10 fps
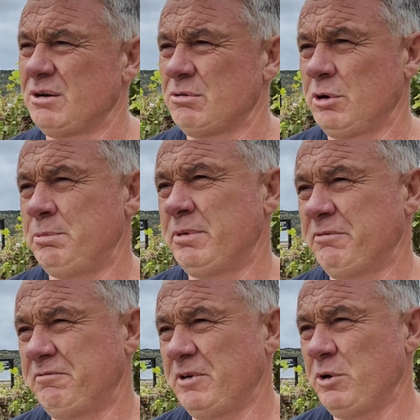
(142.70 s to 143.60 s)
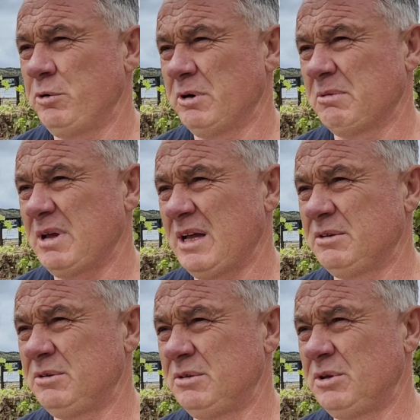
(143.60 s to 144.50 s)
group who are
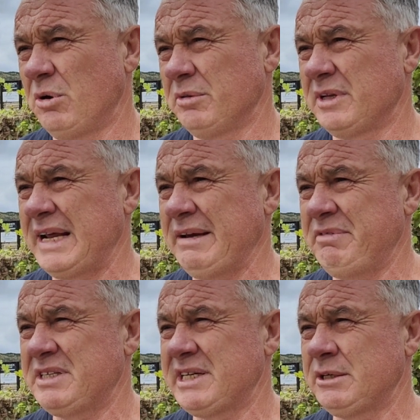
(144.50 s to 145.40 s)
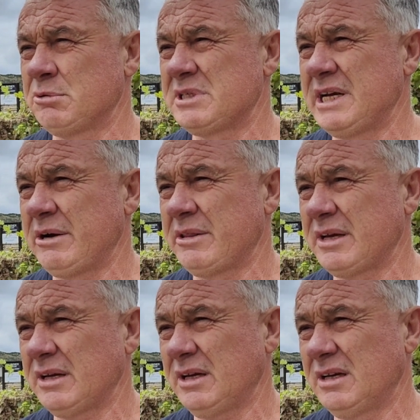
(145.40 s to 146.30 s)
donned the Navy SEALs now. I
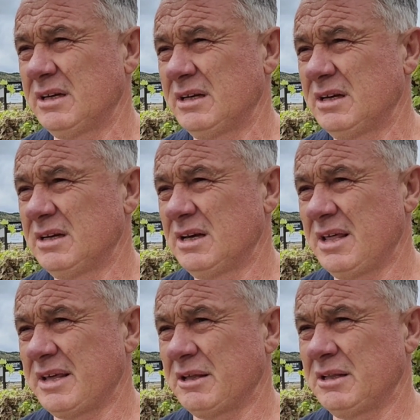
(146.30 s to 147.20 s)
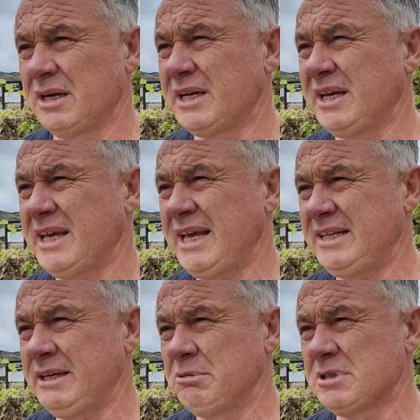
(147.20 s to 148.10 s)
think Ricky
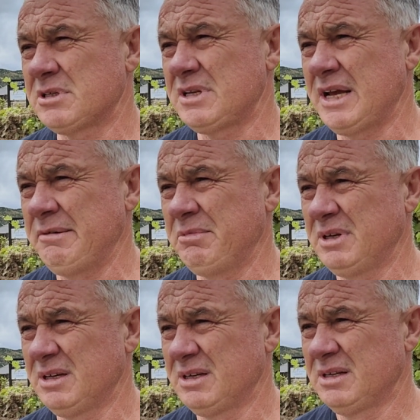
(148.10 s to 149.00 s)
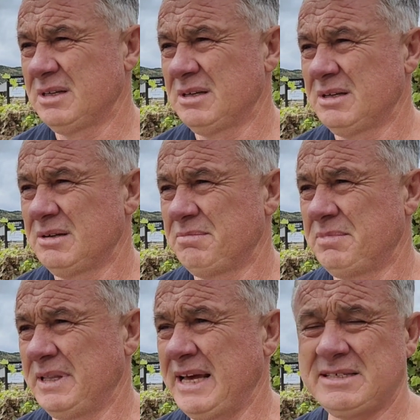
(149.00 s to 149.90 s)
Ketty was his name,
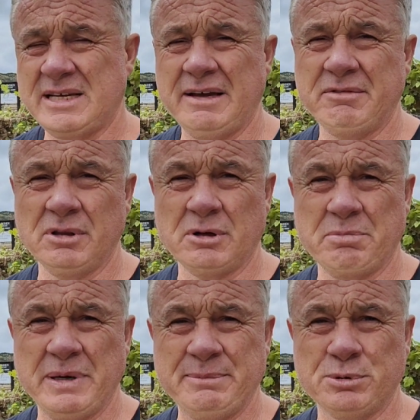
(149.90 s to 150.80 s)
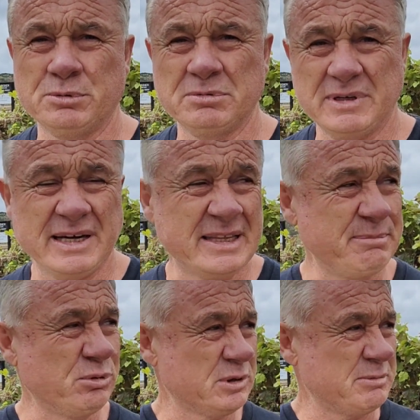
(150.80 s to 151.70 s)
but they saved a lot of people, and they
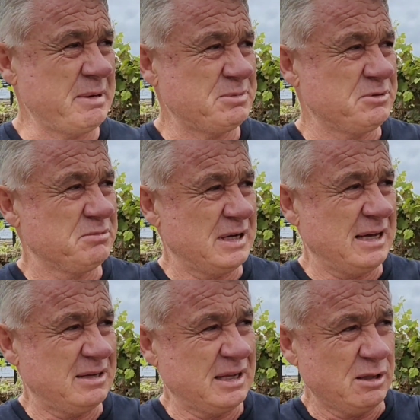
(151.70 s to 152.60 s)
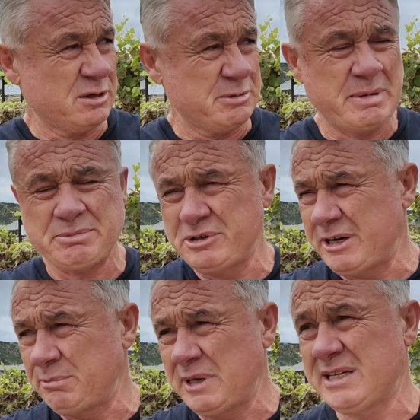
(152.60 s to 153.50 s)
brought a lot of them up to
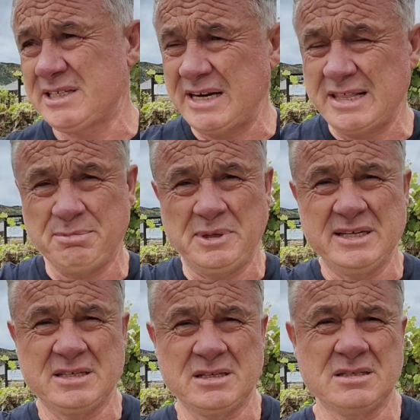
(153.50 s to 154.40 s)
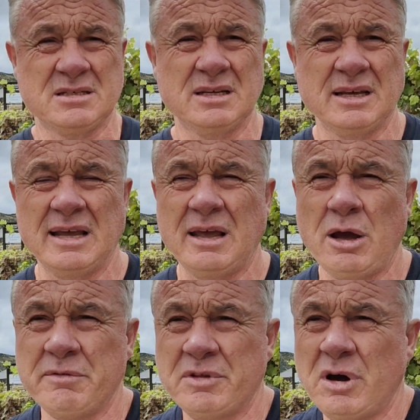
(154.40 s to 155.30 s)
our place and other places
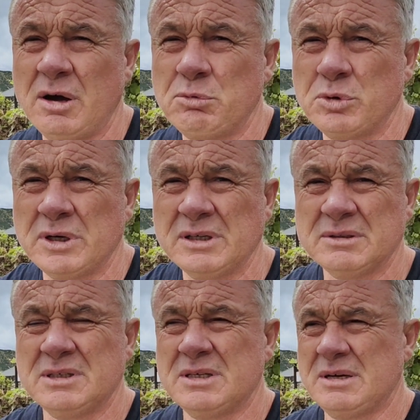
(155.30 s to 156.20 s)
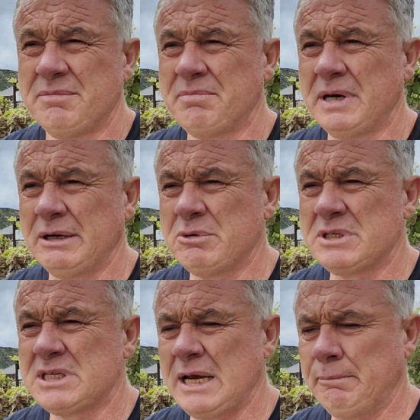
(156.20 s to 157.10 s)
over the high water. But it was